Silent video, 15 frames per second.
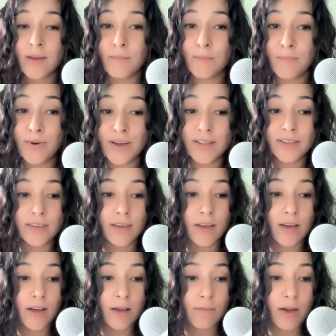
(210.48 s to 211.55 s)
but
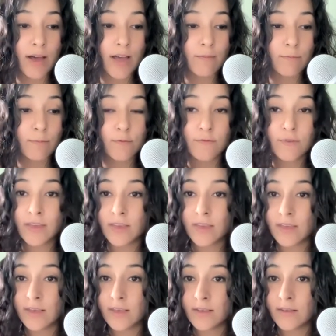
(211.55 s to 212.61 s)
iMovie
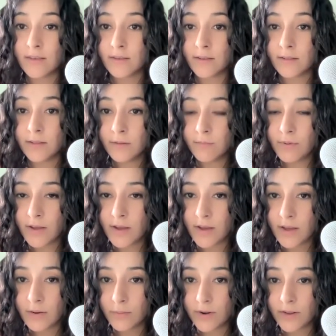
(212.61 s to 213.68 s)
is a little bit
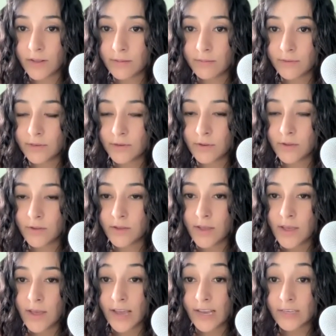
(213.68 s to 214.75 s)
odd when it comes to
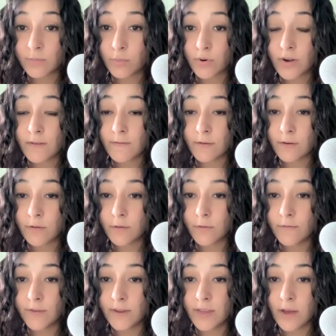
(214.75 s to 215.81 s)
exporting vertical
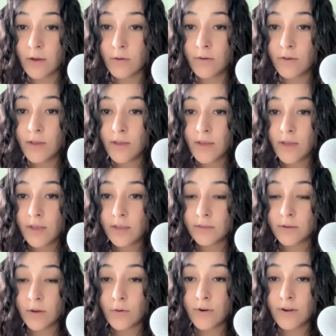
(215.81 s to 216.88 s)
video.
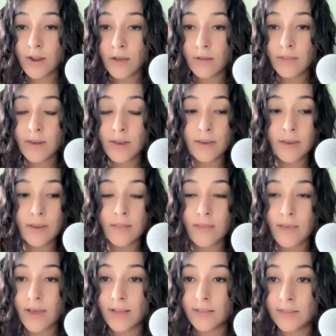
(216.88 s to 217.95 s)
So now that I did
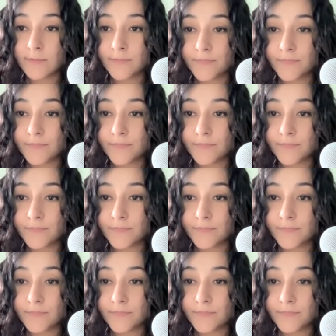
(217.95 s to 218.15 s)
that,